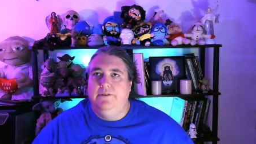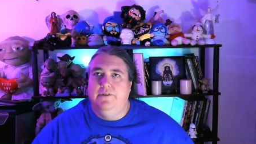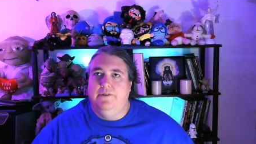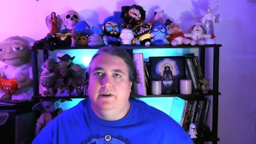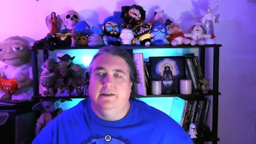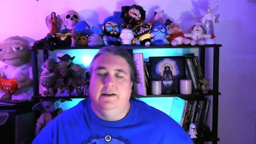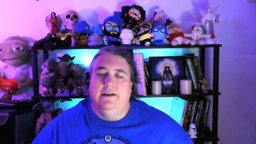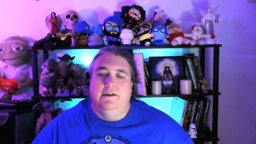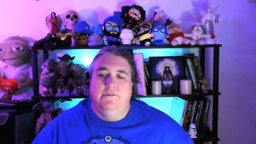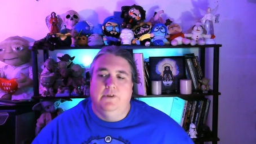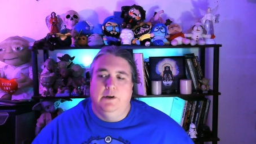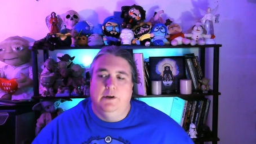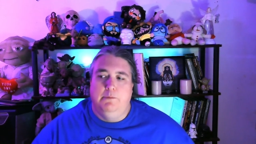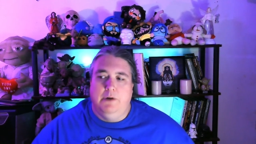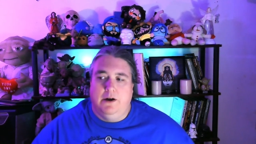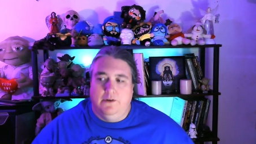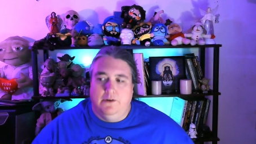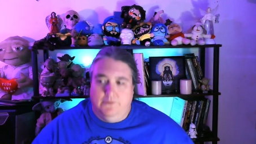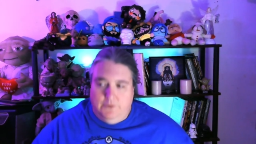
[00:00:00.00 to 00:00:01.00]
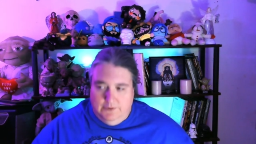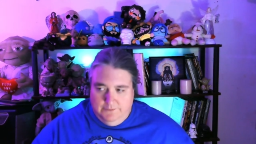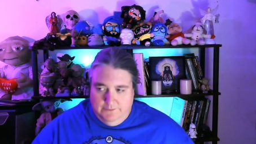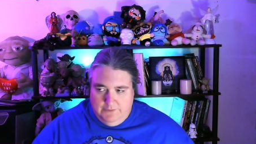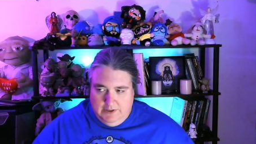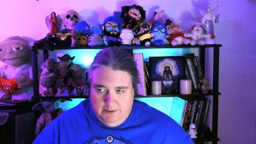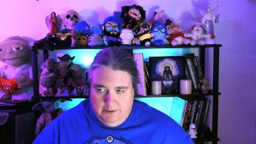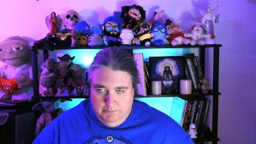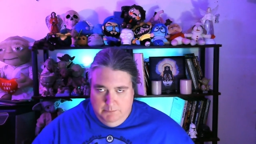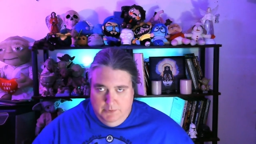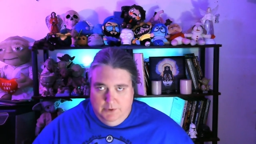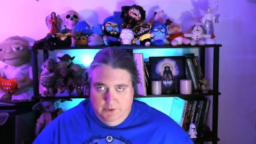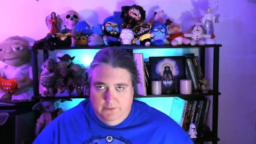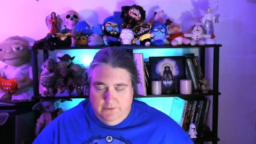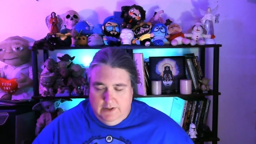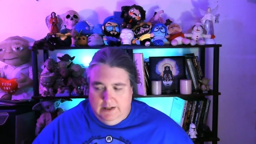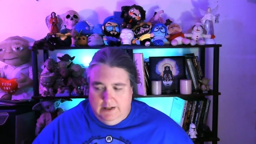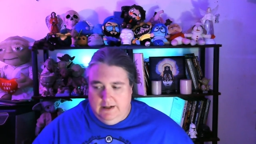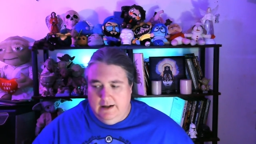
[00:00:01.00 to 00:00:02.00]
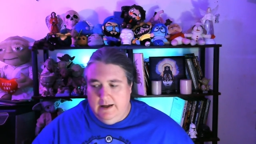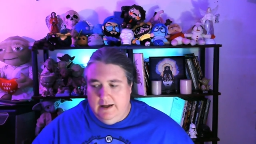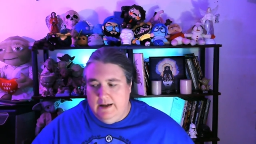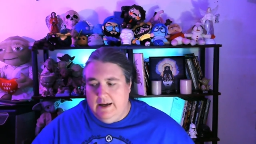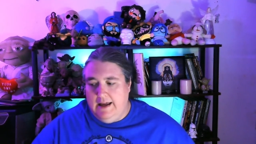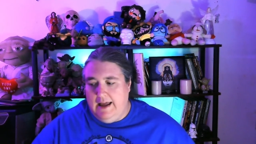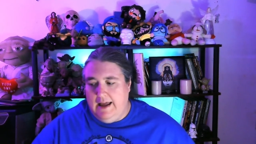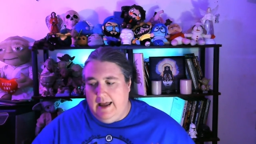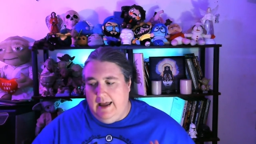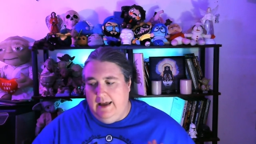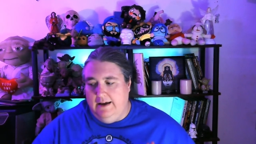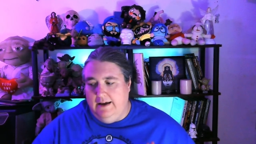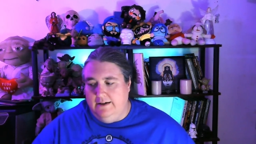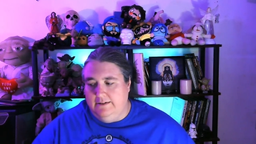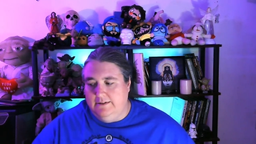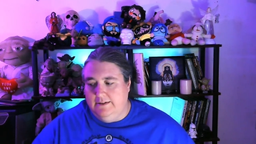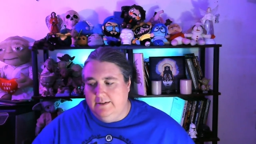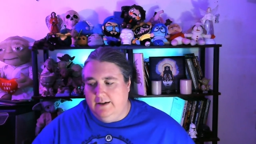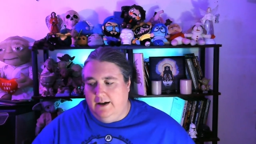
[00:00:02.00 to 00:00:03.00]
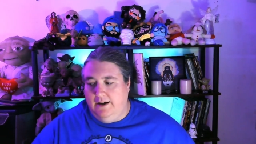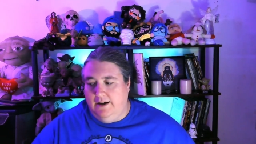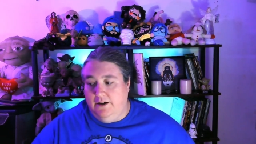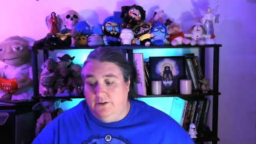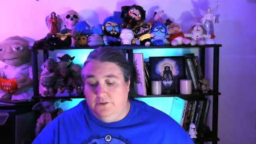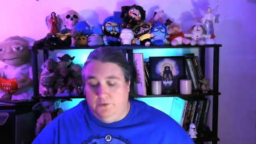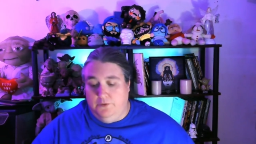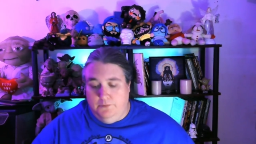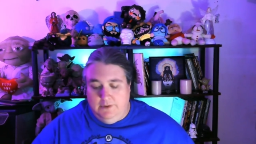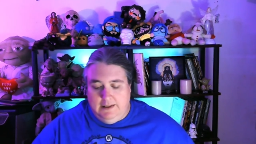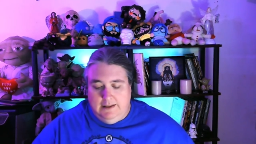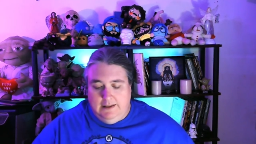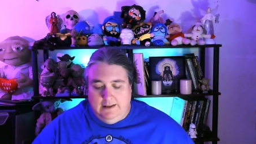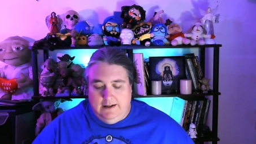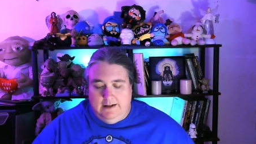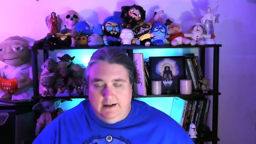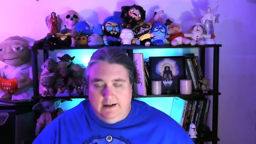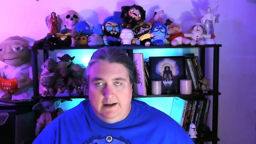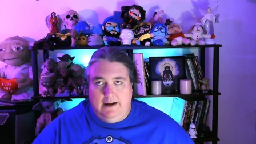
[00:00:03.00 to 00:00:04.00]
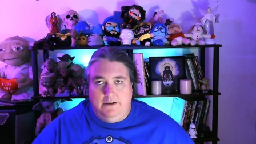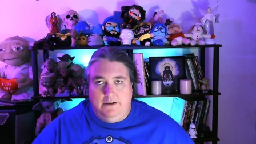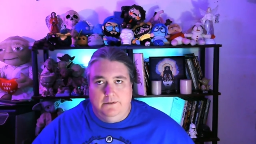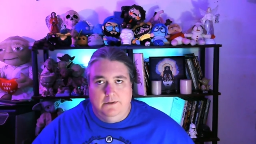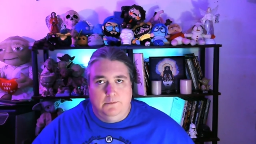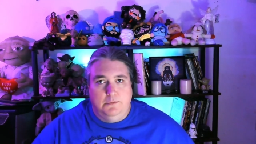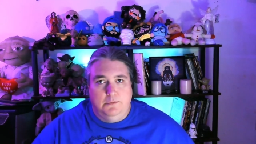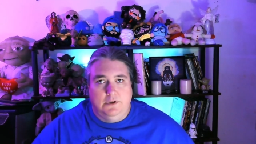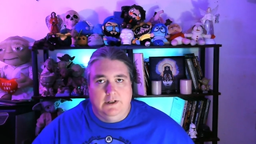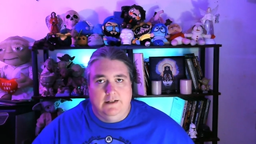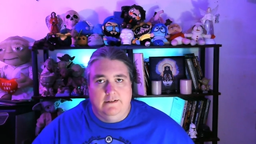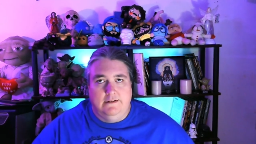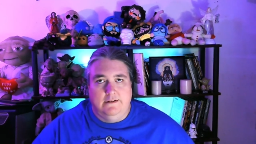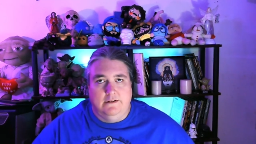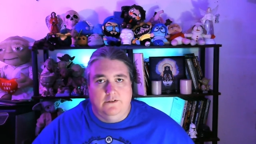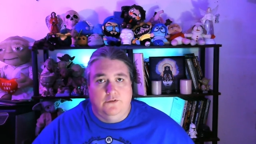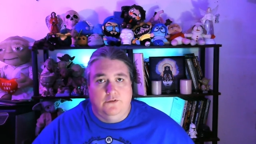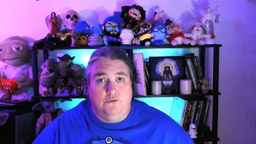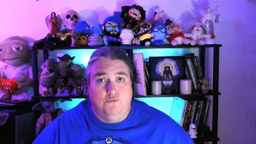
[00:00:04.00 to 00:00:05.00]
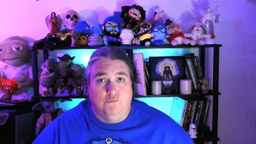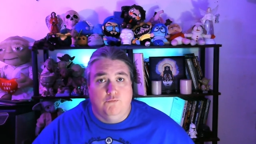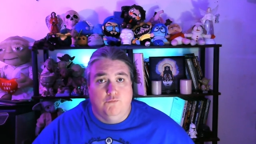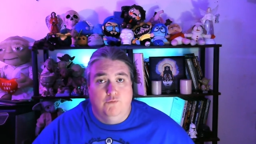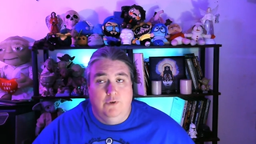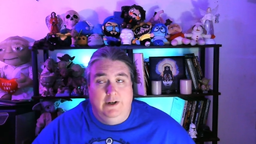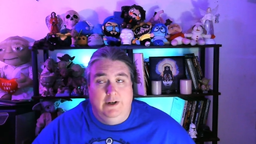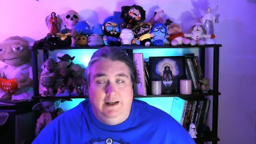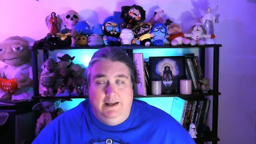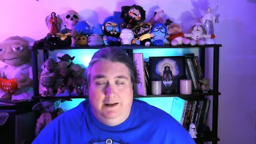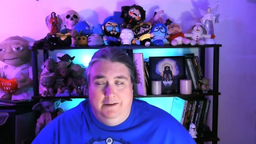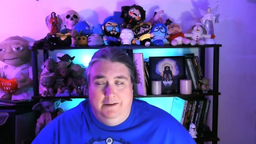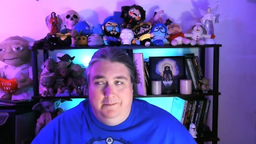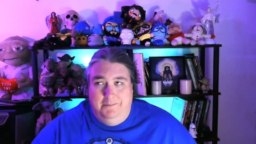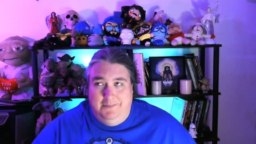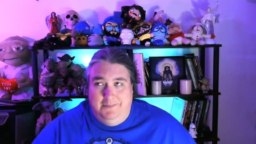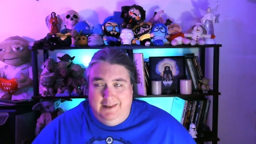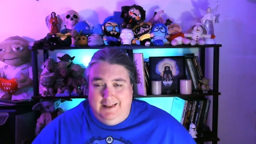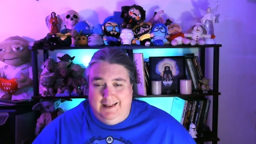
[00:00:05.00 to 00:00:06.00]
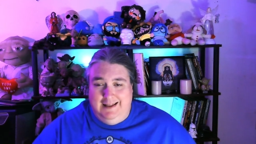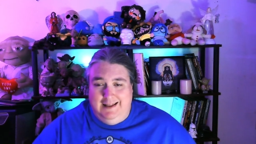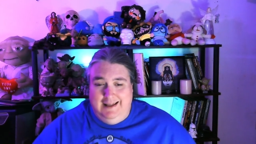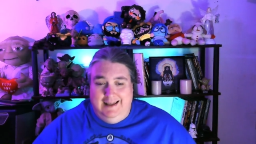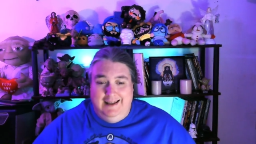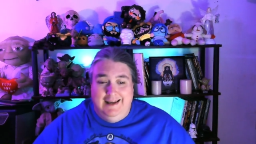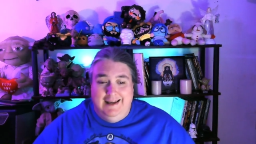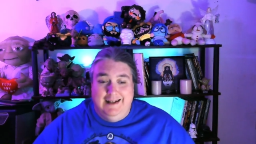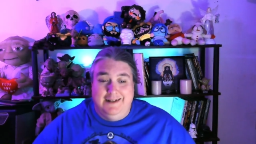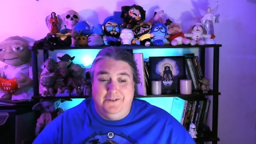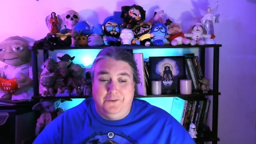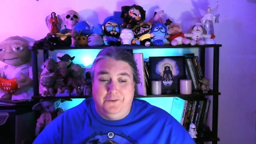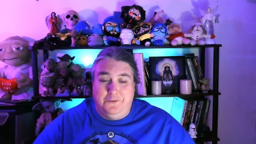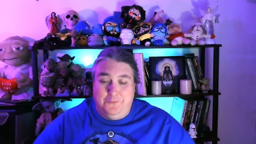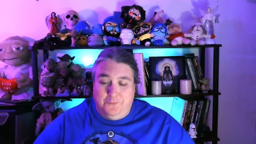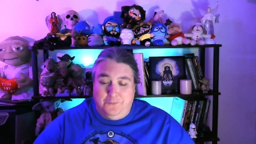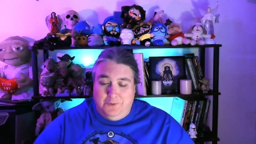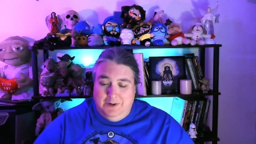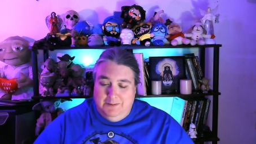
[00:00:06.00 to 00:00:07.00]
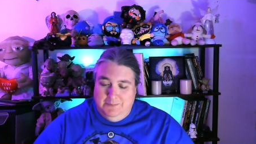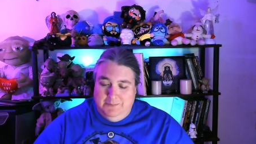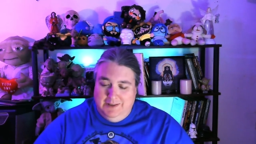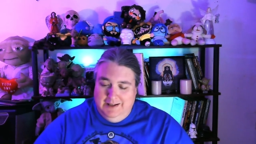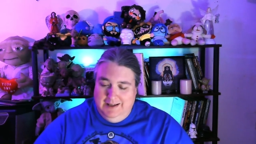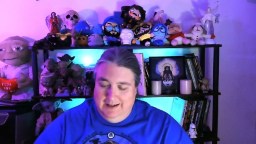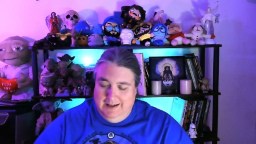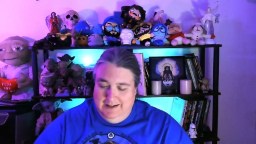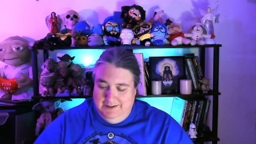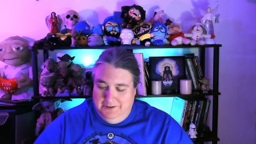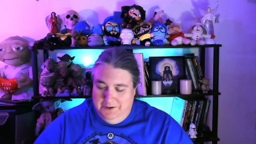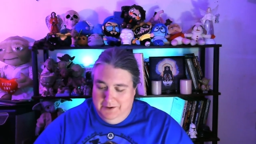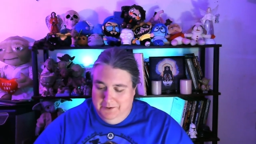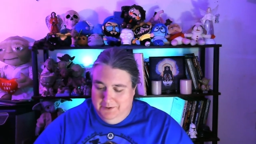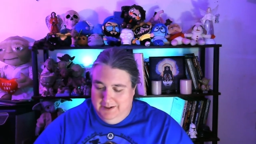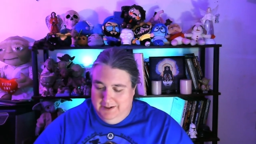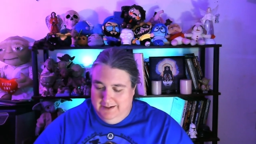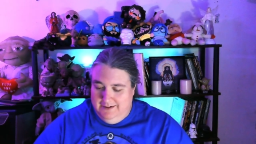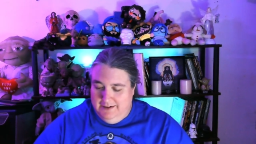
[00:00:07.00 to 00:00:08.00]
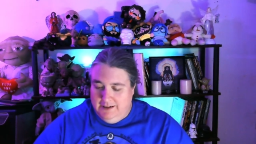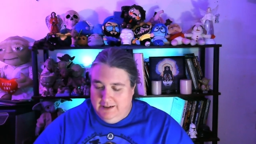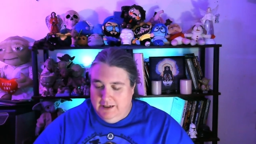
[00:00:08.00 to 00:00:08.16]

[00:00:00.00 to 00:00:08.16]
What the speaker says: found that very powerful and very moving. And I also really like how the book is extremely ennoted,